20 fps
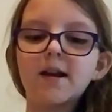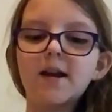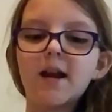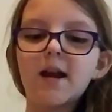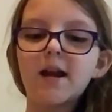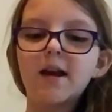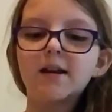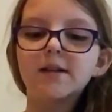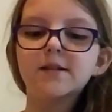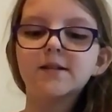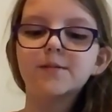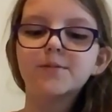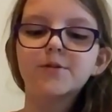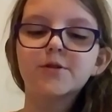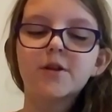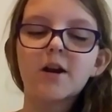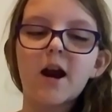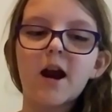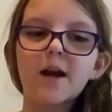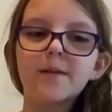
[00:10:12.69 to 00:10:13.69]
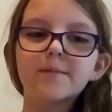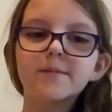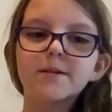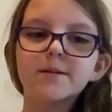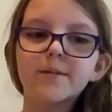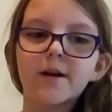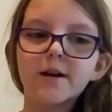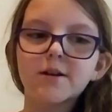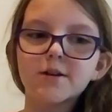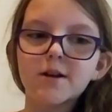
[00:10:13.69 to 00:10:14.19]
and subscribe
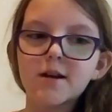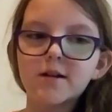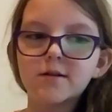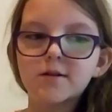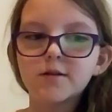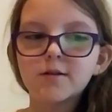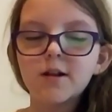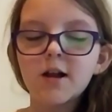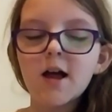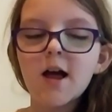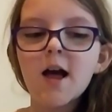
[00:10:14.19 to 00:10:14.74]
to my channel,